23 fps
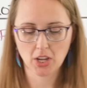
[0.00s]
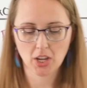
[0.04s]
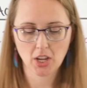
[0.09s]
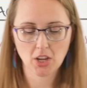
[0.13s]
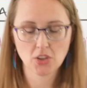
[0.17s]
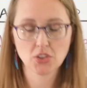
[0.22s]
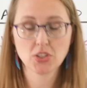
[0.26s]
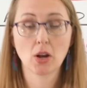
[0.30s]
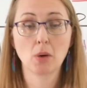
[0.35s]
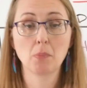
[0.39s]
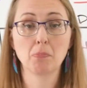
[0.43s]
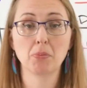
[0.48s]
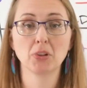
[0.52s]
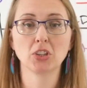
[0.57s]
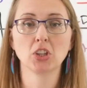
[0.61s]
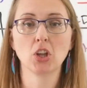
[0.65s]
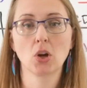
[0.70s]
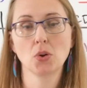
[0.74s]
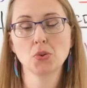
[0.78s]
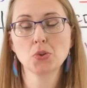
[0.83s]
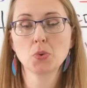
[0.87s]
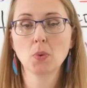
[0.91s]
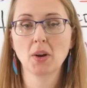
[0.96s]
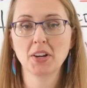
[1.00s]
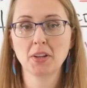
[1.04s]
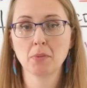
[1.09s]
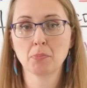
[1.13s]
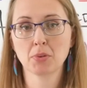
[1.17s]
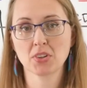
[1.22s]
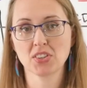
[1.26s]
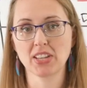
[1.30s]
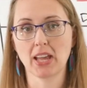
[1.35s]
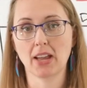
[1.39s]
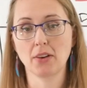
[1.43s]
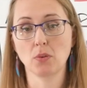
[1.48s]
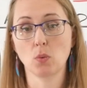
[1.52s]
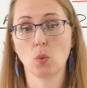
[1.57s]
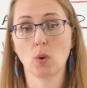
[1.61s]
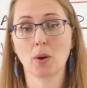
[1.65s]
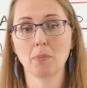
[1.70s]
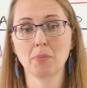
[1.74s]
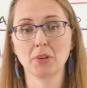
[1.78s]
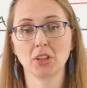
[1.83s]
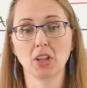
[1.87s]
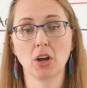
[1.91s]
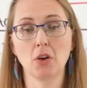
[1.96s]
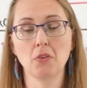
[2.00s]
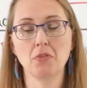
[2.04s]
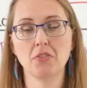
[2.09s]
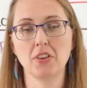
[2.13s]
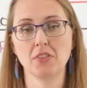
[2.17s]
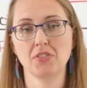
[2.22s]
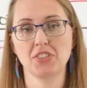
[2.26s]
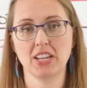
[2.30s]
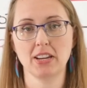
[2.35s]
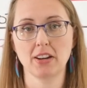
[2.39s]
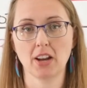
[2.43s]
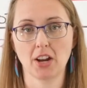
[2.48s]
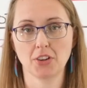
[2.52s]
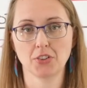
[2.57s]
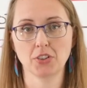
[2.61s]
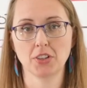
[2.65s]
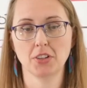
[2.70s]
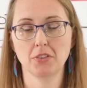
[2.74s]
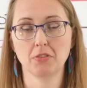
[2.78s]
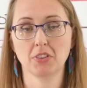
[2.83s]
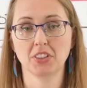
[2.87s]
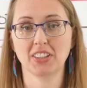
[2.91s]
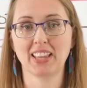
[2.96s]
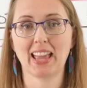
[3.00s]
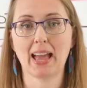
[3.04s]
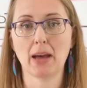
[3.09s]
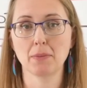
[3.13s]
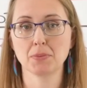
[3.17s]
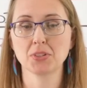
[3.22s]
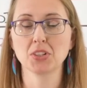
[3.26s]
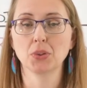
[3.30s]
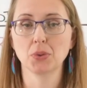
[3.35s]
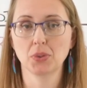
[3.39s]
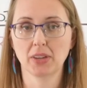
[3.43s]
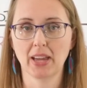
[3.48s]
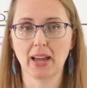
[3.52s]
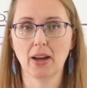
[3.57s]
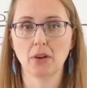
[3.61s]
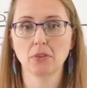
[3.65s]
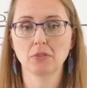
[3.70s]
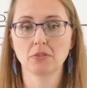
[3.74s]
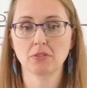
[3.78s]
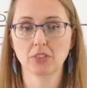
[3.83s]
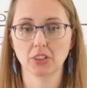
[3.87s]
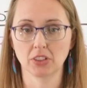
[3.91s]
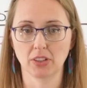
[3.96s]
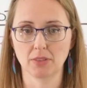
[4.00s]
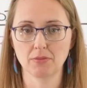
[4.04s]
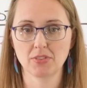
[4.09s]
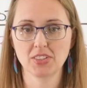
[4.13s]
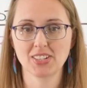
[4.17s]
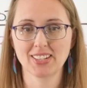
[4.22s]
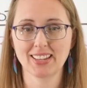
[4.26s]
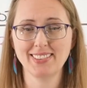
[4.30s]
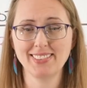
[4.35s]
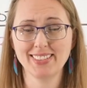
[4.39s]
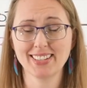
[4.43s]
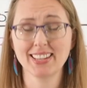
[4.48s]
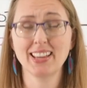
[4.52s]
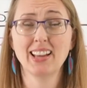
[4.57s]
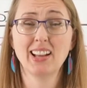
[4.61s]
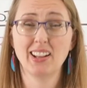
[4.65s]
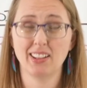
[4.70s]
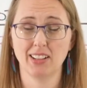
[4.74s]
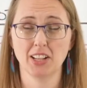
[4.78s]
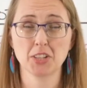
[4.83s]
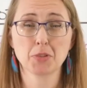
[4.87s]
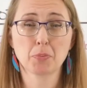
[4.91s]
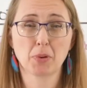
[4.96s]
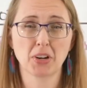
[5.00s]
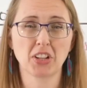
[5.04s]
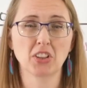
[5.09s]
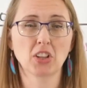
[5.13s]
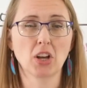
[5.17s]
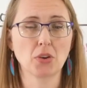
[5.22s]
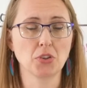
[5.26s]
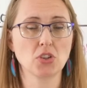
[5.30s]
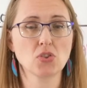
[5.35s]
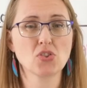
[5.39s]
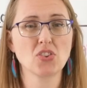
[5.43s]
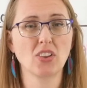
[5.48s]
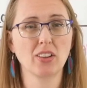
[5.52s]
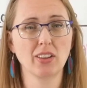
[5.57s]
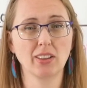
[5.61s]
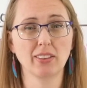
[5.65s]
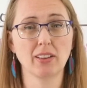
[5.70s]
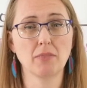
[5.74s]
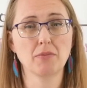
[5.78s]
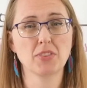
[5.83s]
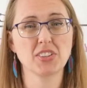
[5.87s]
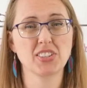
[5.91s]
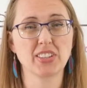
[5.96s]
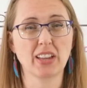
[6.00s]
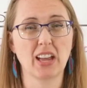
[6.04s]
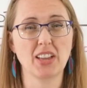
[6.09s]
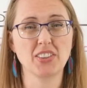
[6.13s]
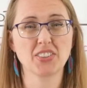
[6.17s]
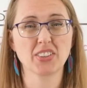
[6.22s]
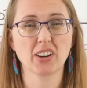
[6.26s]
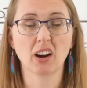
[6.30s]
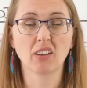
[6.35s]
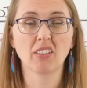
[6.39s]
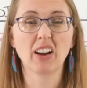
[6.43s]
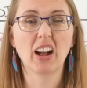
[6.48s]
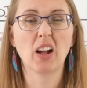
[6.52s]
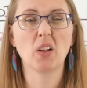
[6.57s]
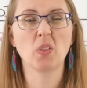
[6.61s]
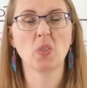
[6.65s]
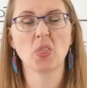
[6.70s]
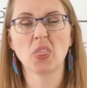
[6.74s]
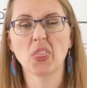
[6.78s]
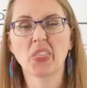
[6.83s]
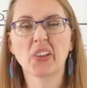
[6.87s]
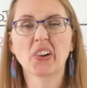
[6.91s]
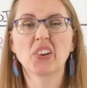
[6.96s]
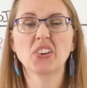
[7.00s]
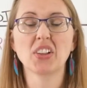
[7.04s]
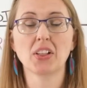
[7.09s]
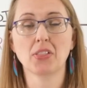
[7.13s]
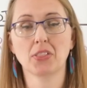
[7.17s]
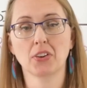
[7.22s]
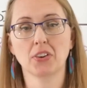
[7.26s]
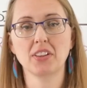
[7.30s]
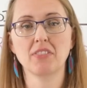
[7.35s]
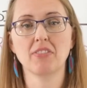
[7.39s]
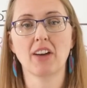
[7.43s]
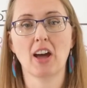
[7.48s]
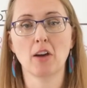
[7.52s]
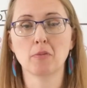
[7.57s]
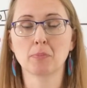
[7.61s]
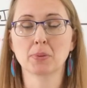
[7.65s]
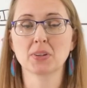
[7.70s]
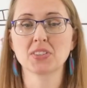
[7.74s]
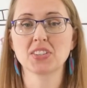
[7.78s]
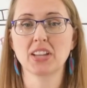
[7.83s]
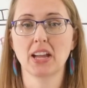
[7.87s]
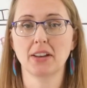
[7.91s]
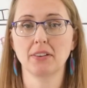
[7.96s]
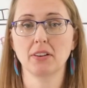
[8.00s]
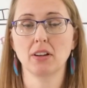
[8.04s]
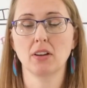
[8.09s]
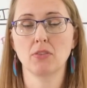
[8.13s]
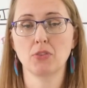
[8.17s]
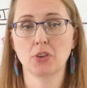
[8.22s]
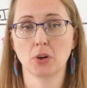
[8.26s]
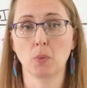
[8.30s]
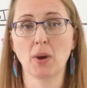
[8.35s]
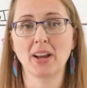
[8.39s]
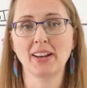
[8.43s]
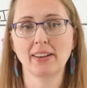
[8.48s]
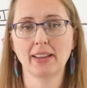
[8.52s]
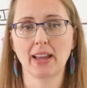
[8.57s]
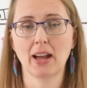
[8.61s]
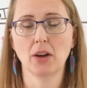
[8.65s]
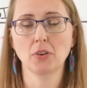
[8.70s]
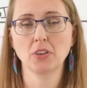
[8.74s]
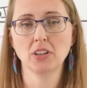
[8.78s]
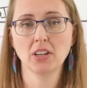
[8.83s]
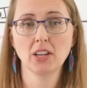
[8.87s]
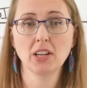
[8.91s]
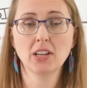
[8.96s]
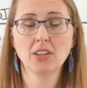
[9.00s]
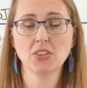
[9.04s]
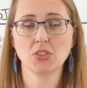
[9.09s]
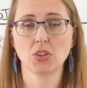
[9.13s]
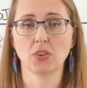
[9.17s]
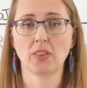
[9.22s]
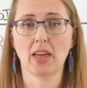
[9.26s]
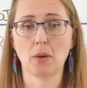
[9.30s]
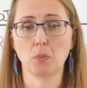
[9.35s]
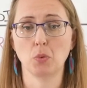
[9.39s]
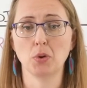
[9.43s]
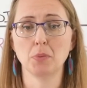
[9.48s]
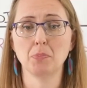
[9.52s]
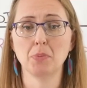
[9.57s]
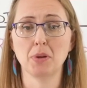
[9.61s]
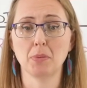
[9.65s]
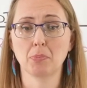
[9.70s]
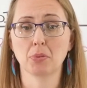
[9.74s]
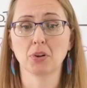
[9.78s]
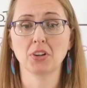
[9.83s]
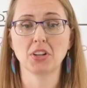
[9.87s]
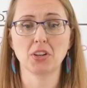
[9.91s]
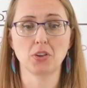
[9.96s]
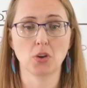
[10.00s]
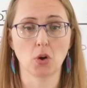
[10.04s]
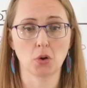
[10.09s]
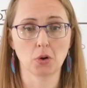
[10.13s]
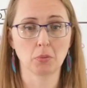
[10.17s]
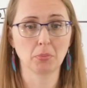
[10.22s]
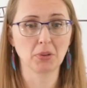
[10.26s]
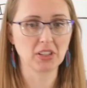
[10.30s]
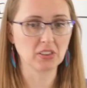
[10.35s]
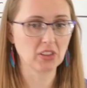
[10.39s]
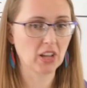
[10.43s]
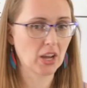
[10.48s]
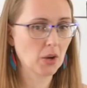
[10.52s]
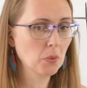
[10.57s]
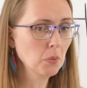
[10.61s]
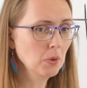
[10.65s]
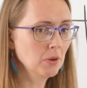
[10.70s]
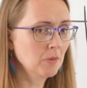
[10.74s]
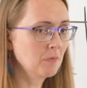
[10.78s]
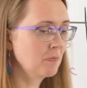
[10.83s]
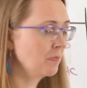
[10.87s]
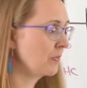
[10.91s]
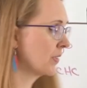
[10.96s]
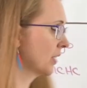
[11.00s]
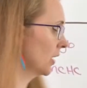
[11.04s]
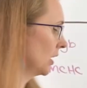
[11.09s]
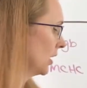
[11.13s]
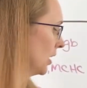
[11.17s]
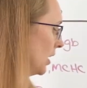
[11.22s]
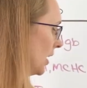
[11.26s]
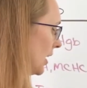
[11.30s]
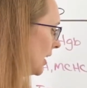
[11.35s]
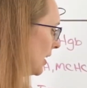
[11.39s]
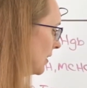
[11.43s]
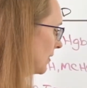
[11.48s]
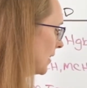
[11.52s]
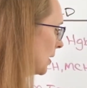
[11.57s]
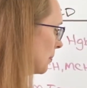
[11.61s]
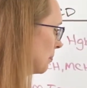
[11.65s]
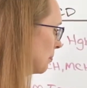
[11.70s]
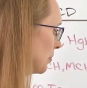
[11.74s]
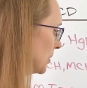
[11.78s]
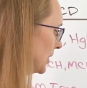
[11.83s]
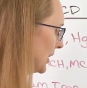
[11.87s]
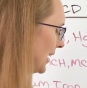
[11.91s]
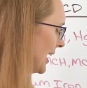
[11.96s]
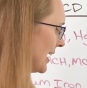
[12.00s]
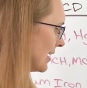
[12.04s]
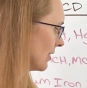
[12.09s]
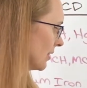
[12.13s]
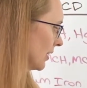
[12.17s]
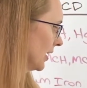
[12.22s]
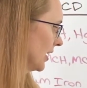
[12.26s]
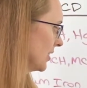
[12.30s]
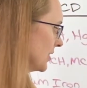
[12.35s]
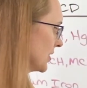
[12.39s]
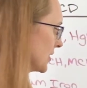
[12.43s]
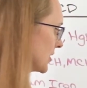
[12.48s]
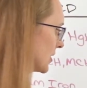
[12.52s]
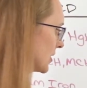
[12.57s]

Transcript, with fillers: So below 20% or below 1500 for the absolute count for lymphocytes. That's pretty low. Usually lymphocytes are around 30 35% of your white count, so that would be pretty notably low. And then platelets,